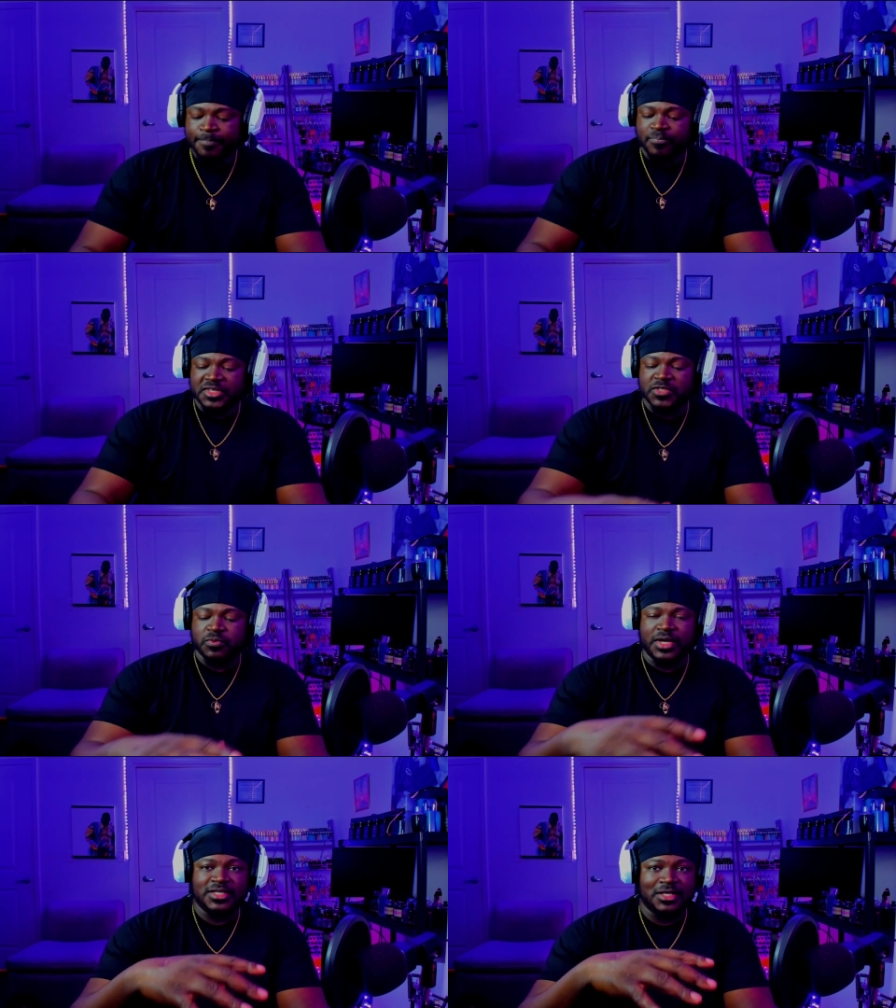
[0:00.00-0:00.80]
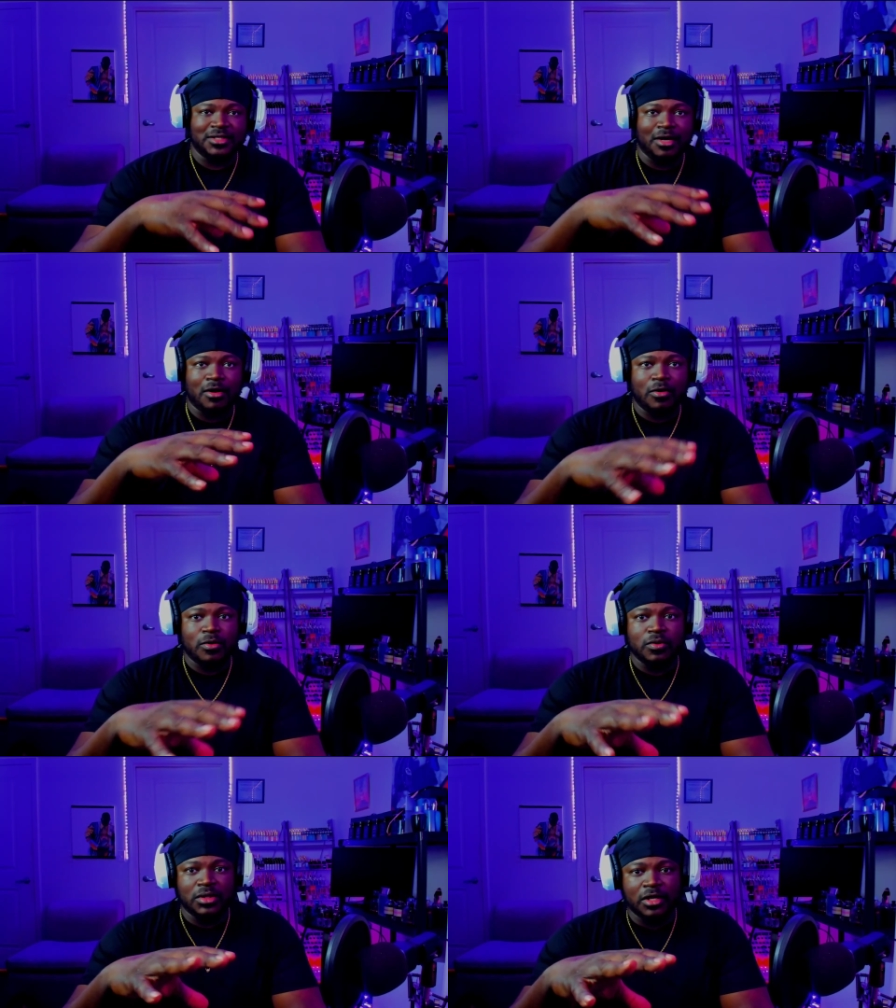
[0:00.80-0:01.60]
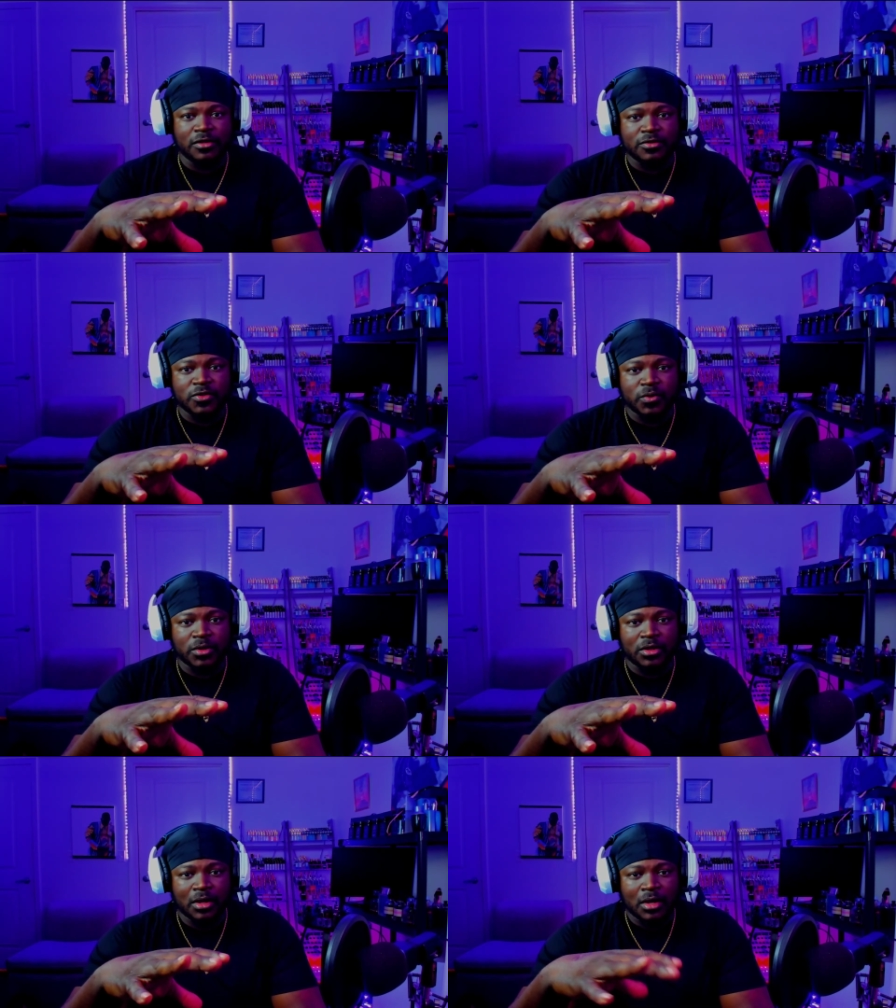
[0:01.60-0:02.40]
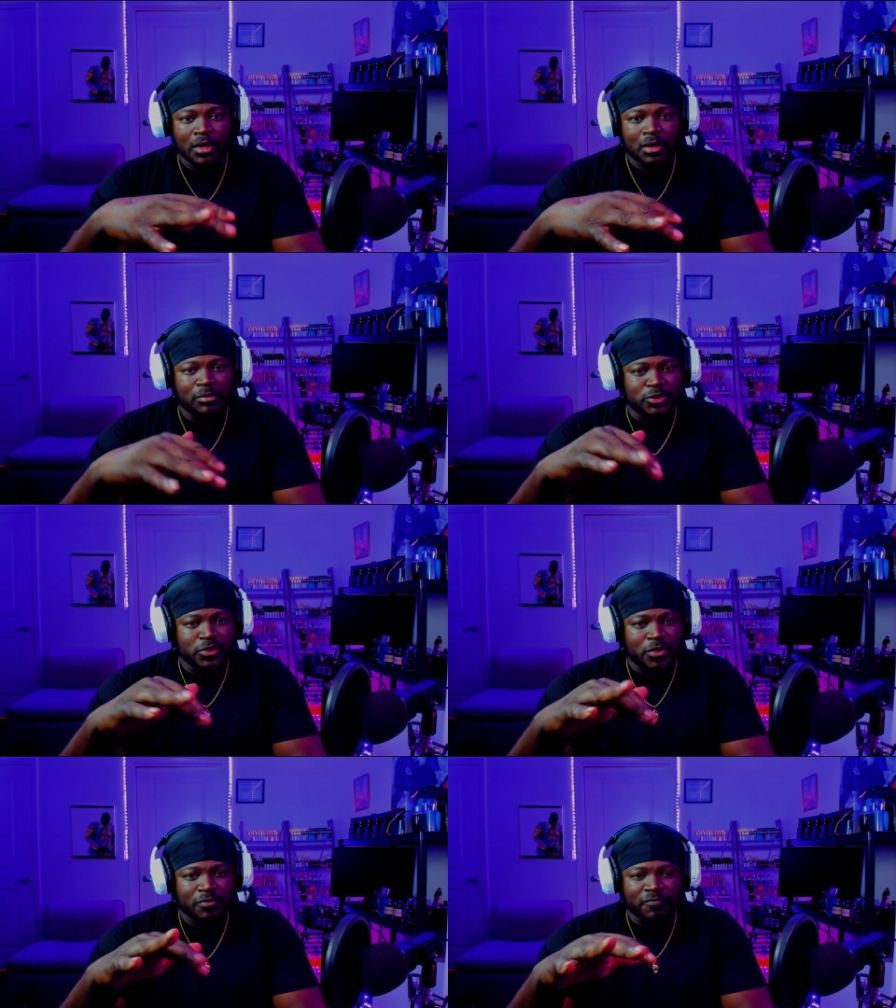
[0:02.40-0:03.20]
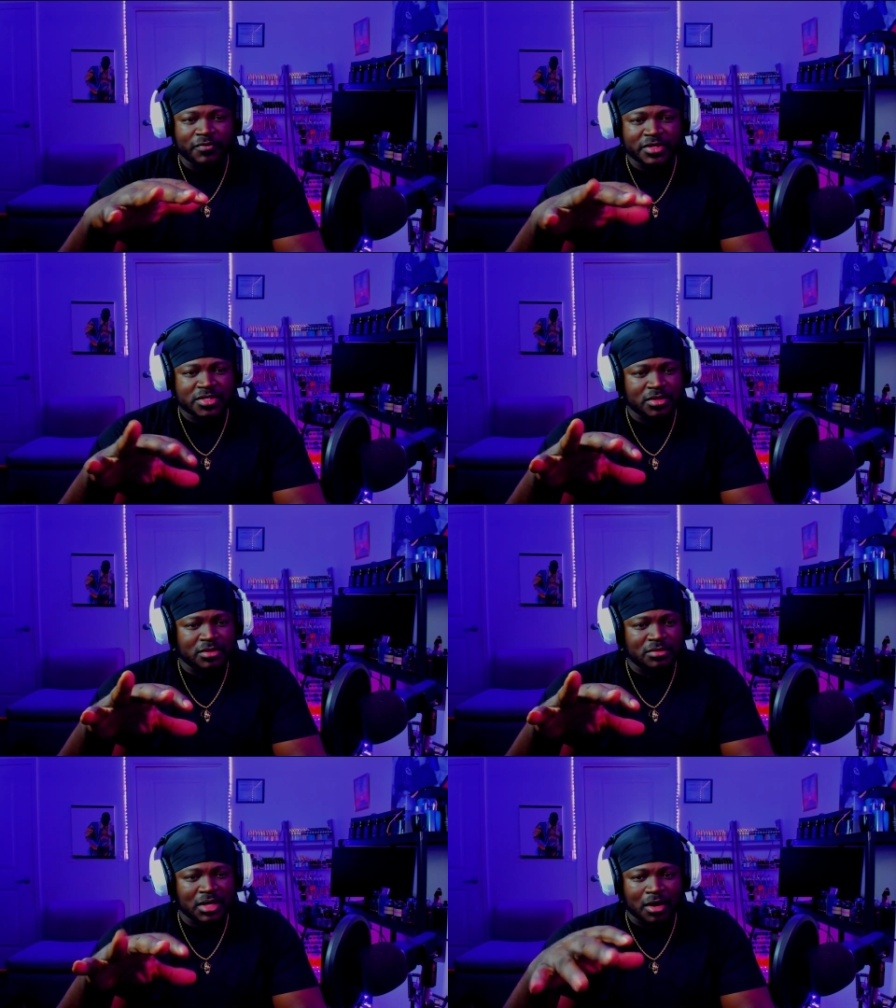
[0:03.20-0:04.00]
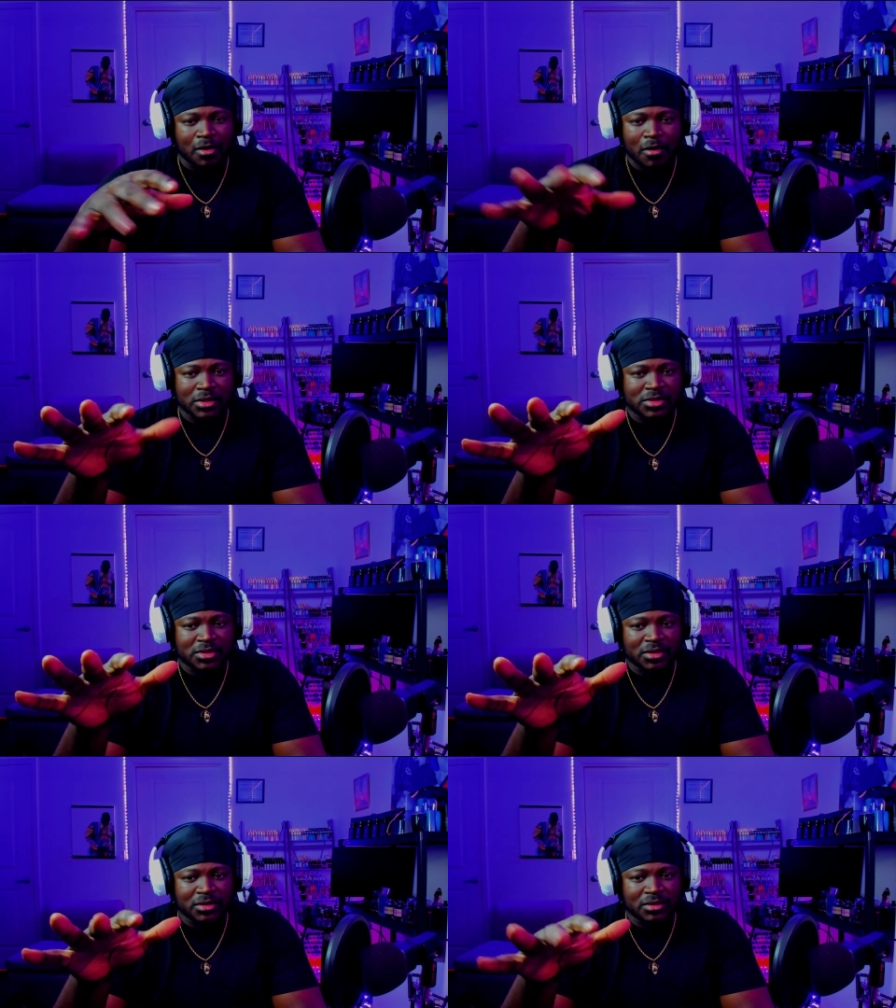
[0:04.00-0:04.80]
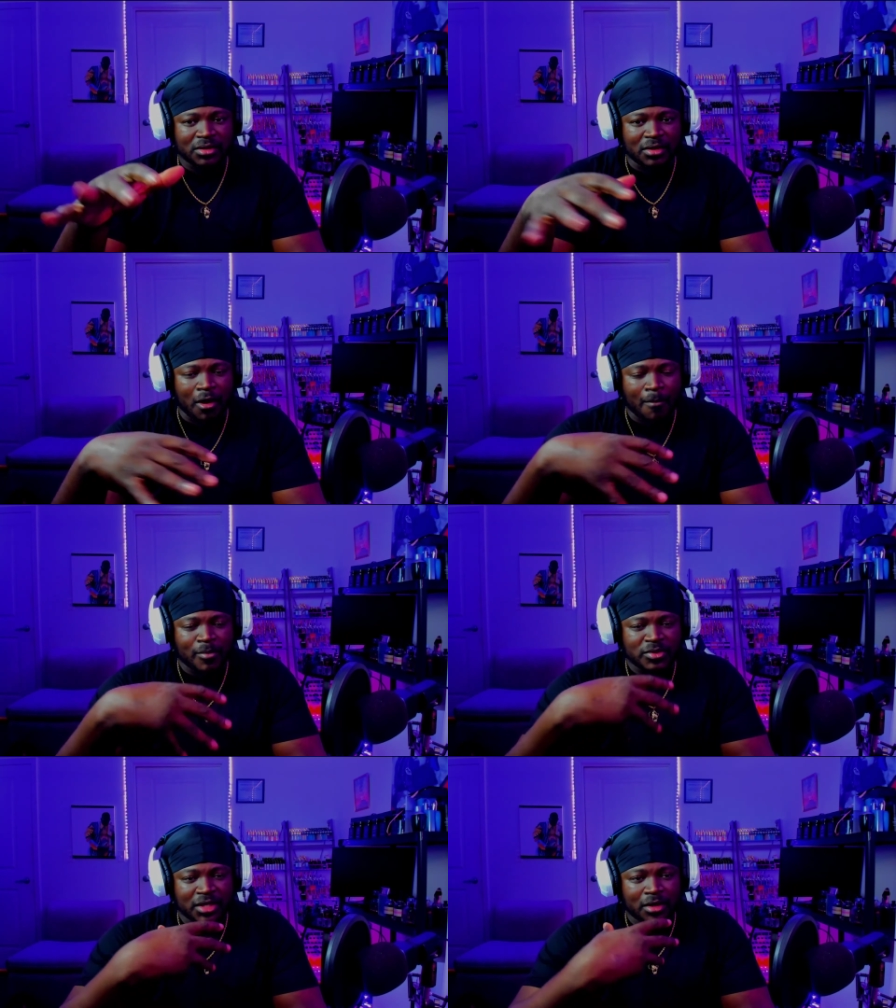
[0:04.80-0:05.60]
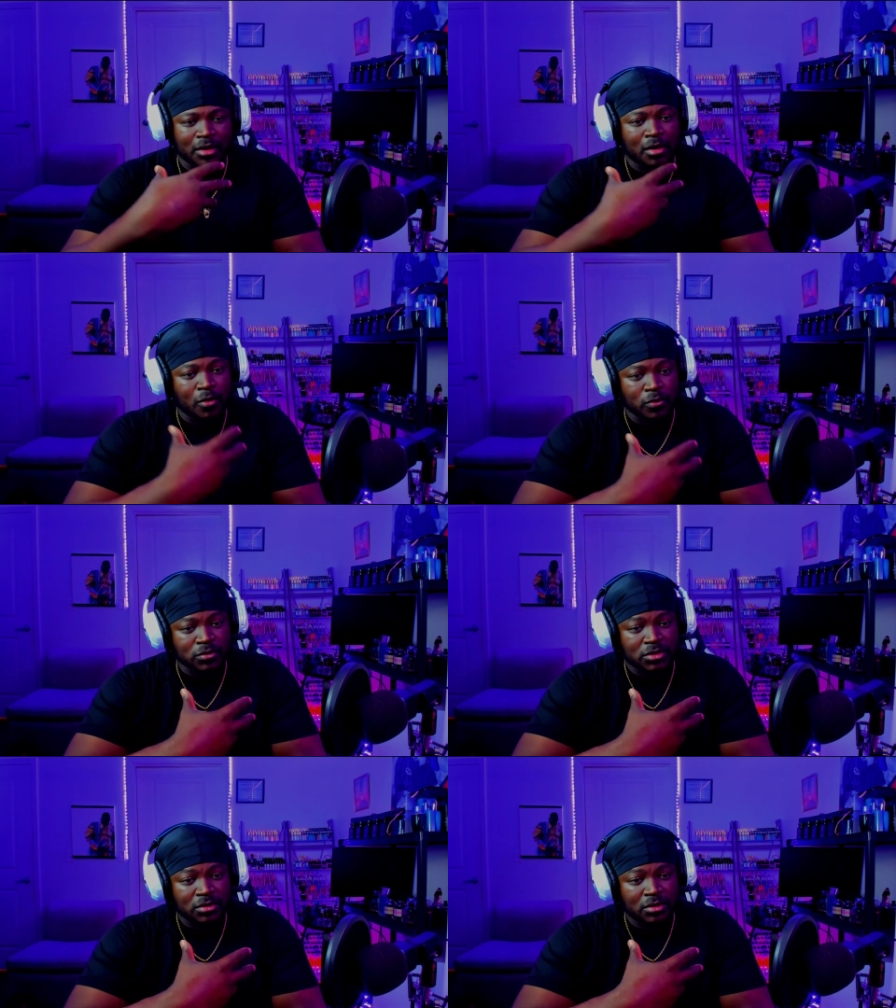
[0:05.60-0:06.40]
This one has like that cold leather to it, but you don't vision like a car seat. Almost like a coat,